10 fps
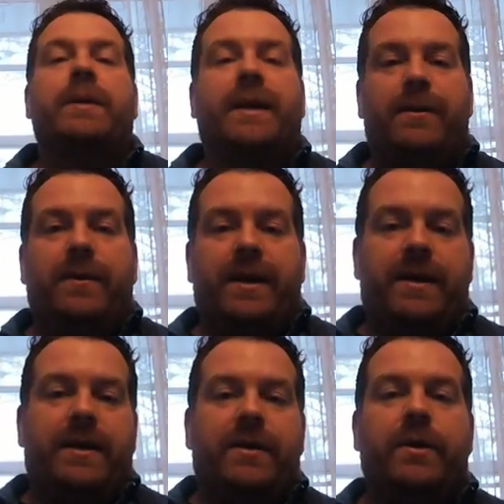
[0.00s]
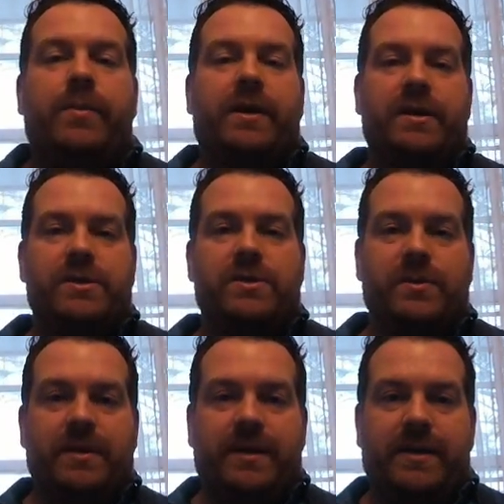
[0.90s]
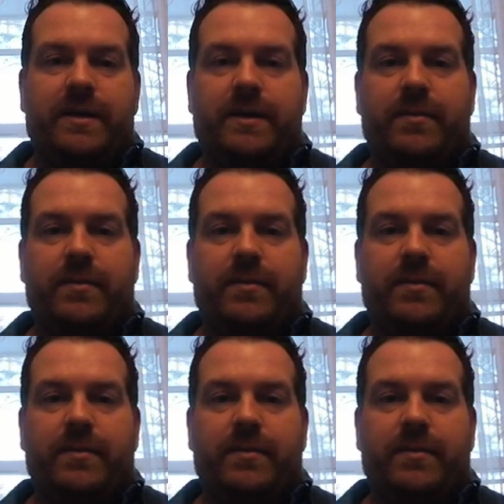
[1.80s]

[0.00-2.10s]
Anyway, hope y'all enjoyed.